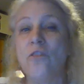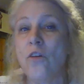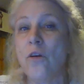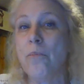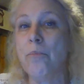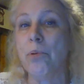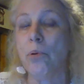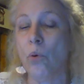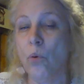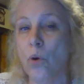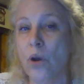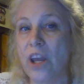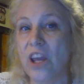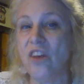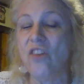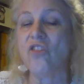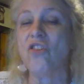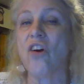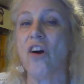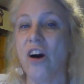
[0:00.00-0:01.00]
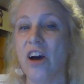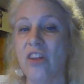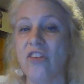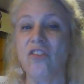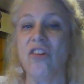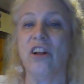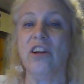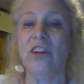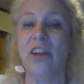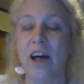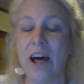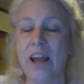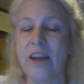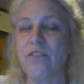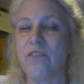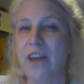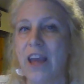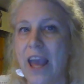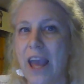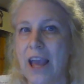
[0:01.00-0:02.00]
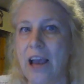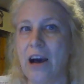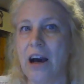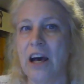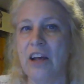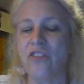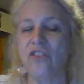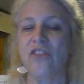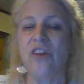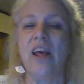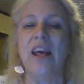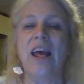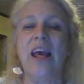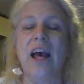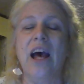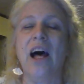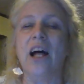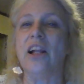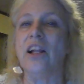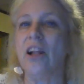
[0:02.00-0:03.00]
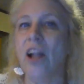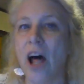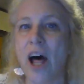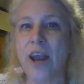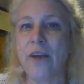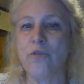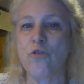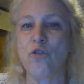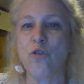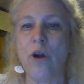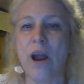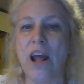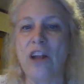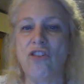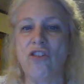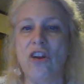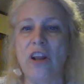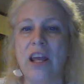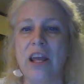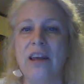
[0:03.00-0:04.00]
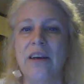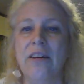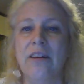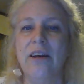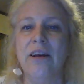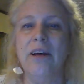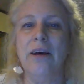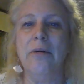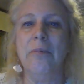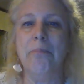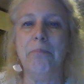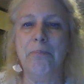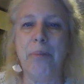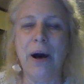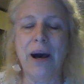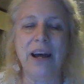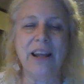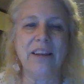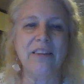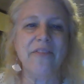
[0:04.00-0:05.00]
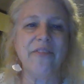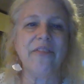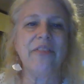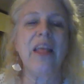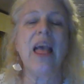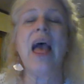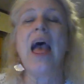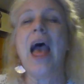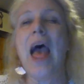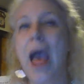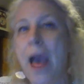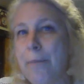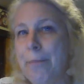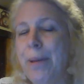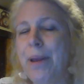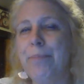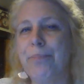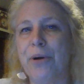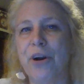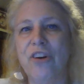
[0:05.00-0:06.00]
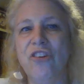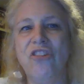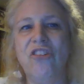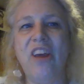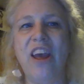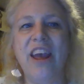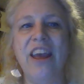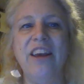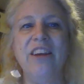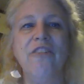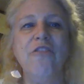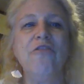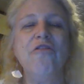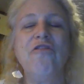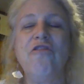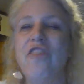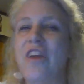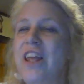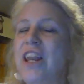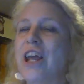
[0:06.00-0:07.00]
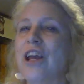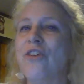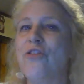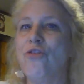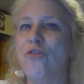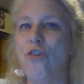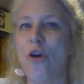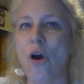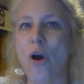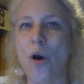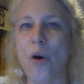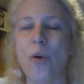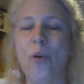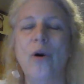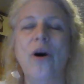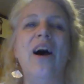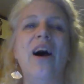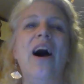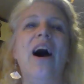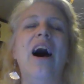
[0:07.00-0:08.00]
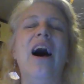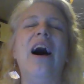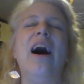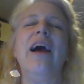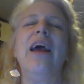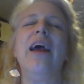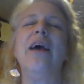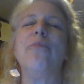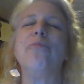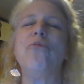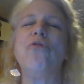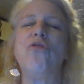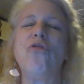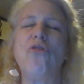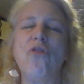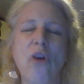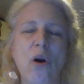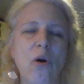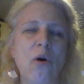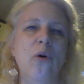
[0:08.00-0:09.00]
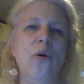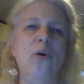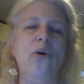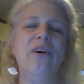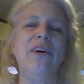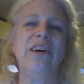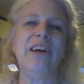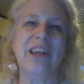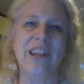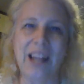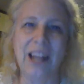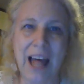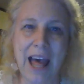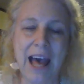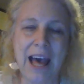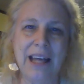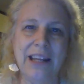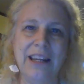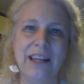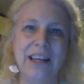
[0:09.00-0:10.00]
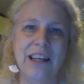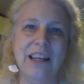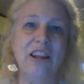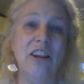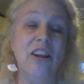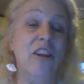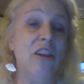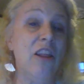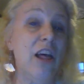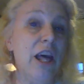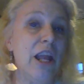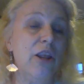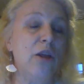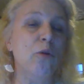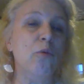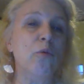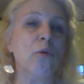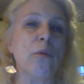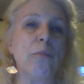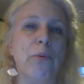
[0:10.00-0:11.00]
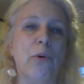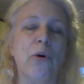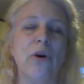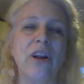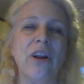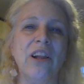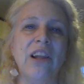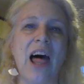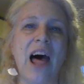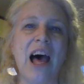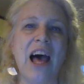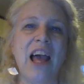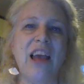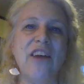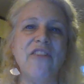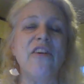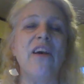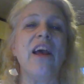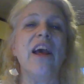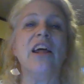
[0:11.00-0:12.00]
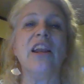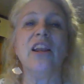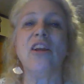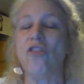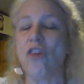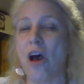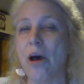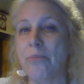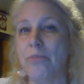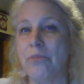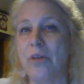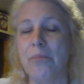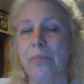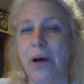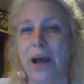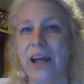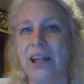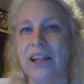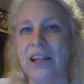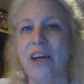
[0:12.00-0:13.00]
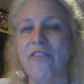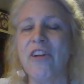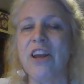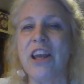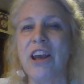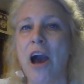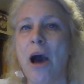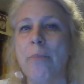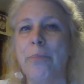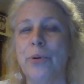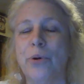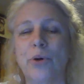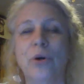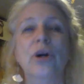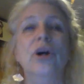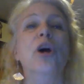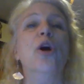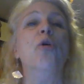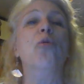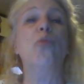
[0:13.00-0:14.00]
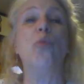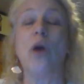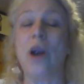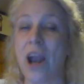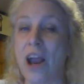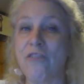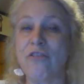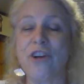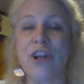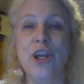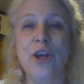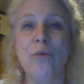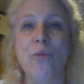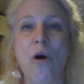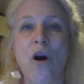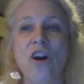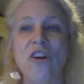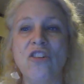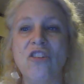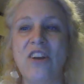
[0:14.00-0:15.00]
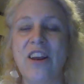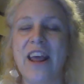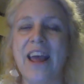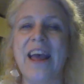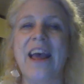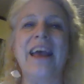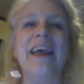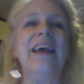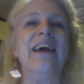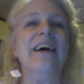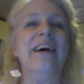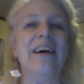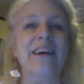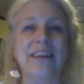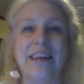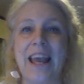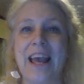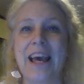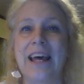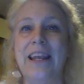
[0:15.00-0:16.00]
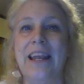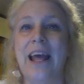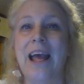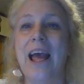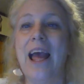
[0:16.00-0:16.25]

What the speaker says: employees caused a lot of chaos, a lot of tragedy, but happy birthday, Phoenix Doe. I am so glad that you were born alive and adopted by a loving couple. Wherever you are today, again,